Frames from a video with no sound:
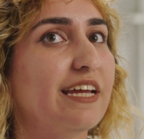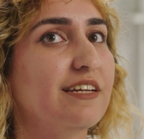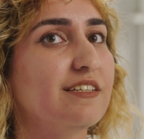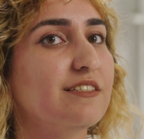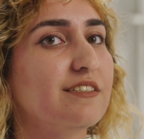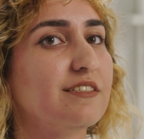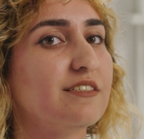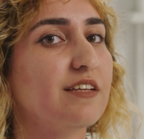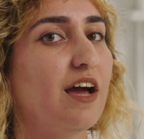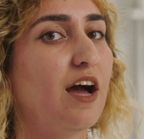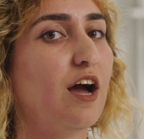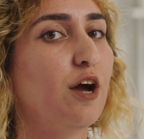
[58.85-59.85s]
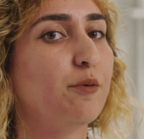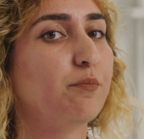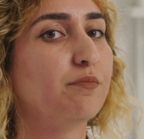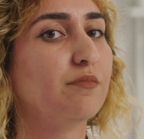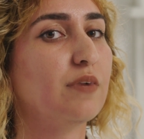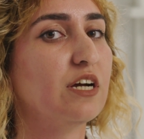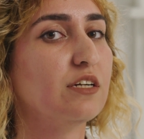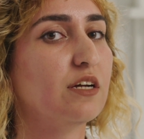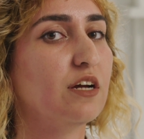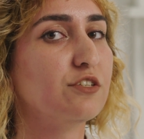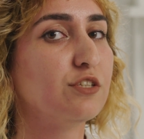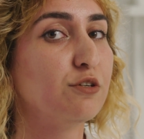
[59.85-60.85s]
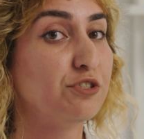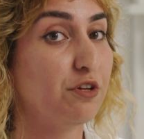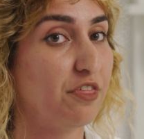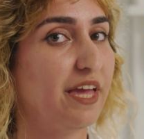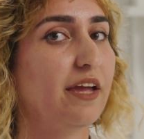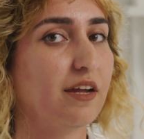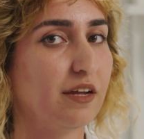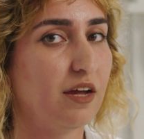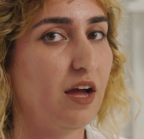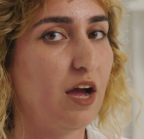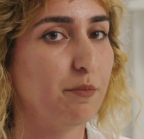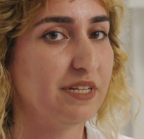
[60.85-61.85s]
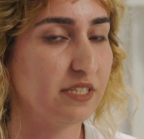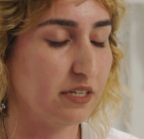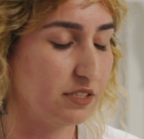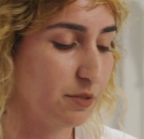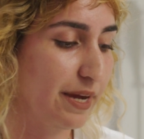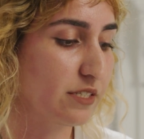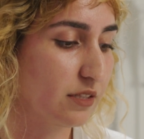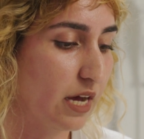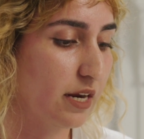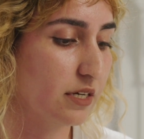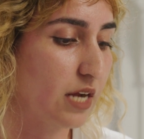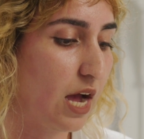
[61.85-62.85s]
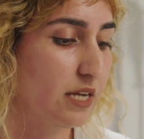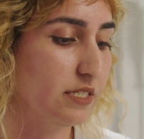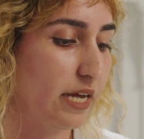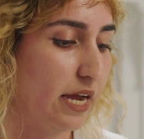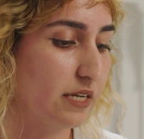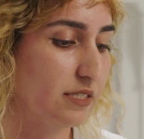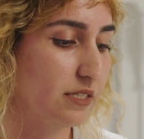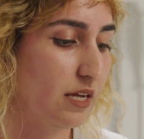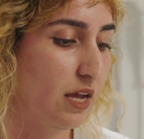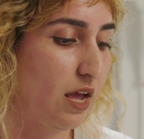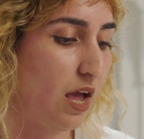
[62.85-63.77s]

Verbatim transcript: is um, a, a, social thing, um, it, it depends a lot on context.